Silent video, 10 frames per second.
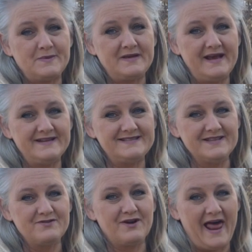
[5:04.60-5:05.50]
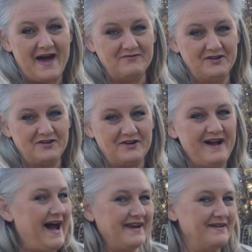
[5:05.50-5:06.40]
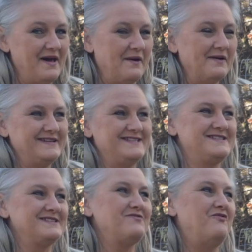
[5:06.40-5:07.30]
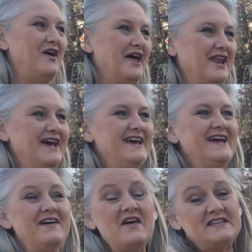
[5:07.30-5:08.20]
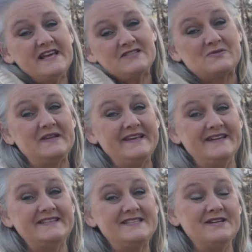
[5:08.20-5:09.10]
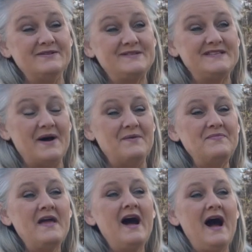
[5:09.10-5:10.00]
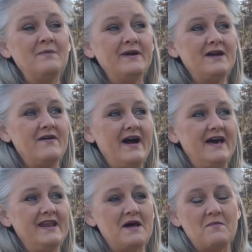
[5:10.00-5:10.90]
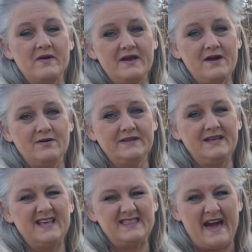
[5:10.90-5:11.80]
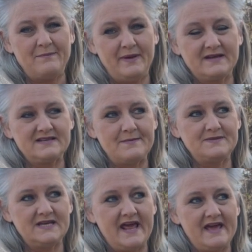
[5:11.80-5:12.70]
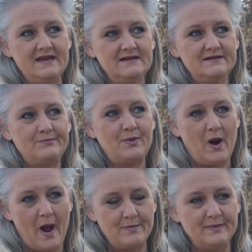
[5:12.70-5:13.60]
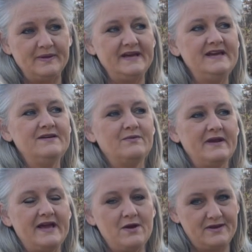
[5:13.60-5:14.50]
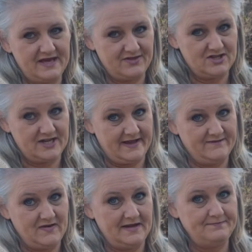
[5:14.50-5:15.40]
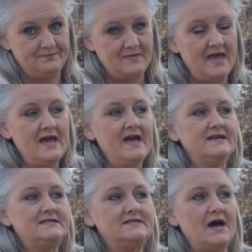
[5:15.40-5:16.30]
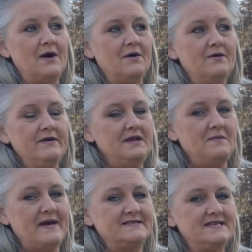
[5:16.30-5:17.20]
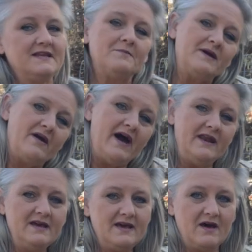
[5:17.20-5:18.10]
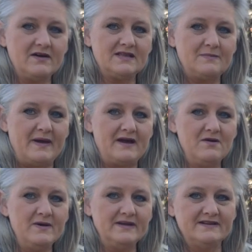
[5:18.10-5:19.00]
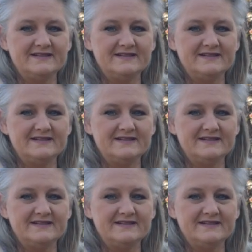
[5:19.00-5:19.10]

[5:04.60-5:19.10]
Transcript: potatoes and they're lavender. I don't know, it's just fun. And they taste really good too. So I'm going to go ahead and I'm going to go and get that picked up today, probably when I go to get the chicken feed. So anyways, let me go ahead and I'll get the bed going.